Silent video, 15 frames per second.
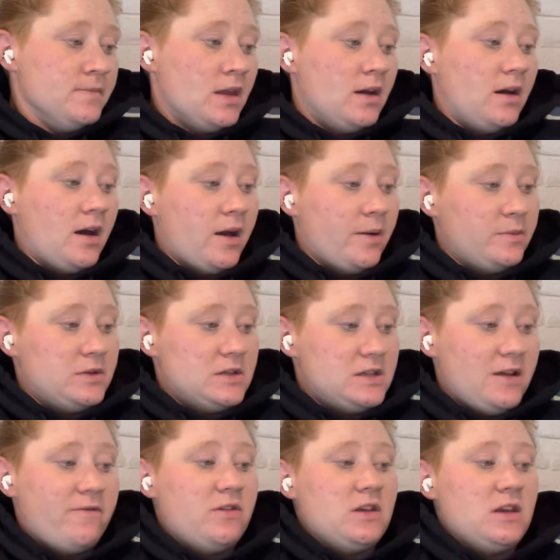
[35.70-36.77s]
to
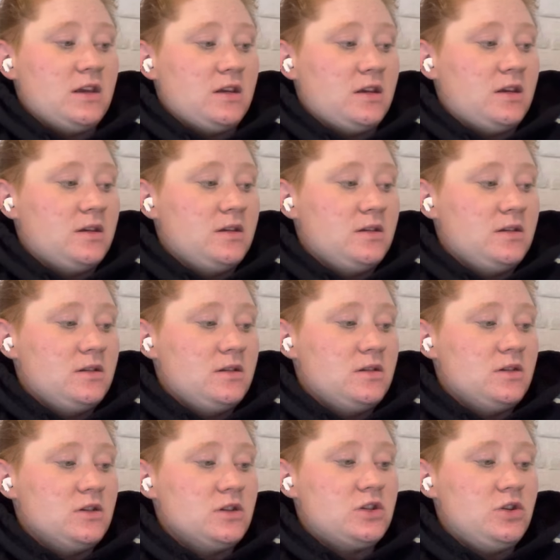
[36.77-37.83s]
see if the
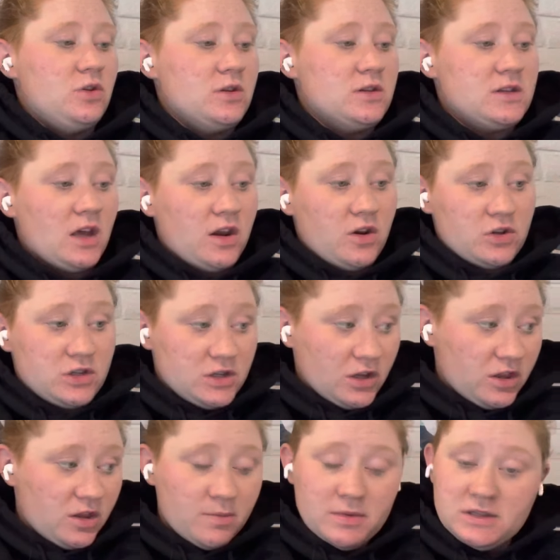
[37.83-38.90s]
students
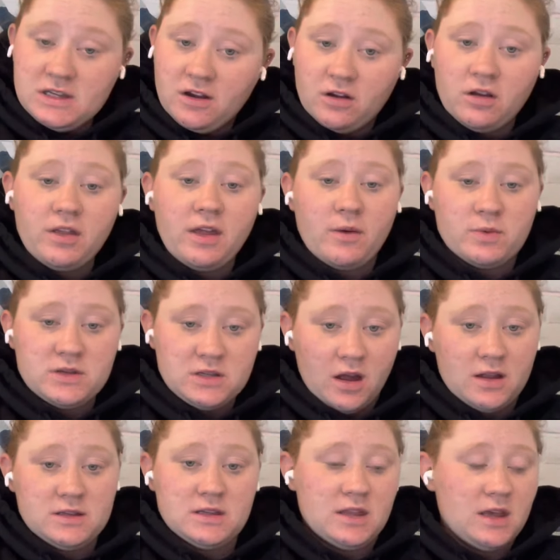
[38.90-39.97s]
understood the material that was
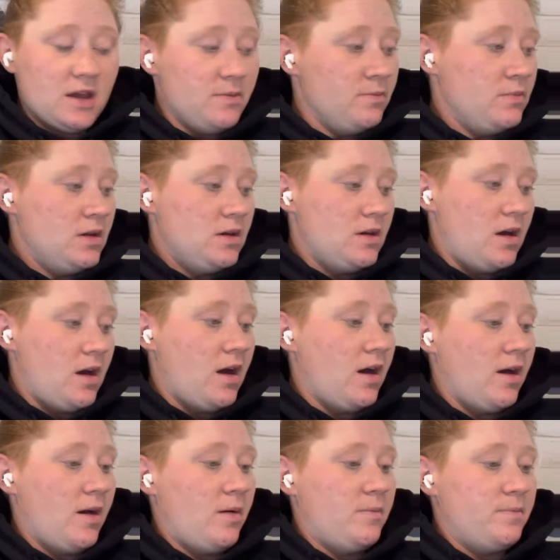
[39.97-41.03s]
taught to them.
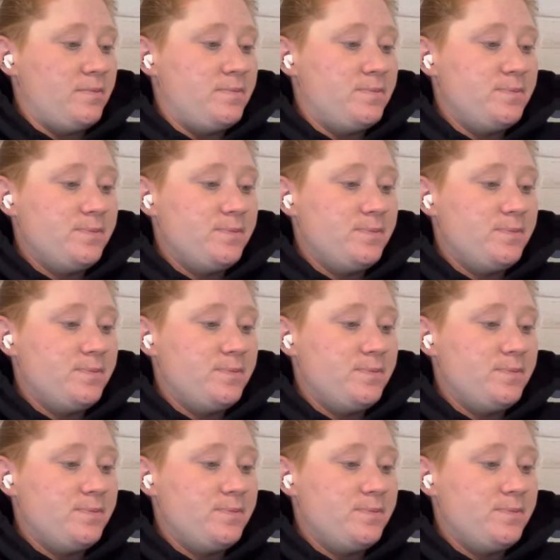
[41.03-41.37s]
And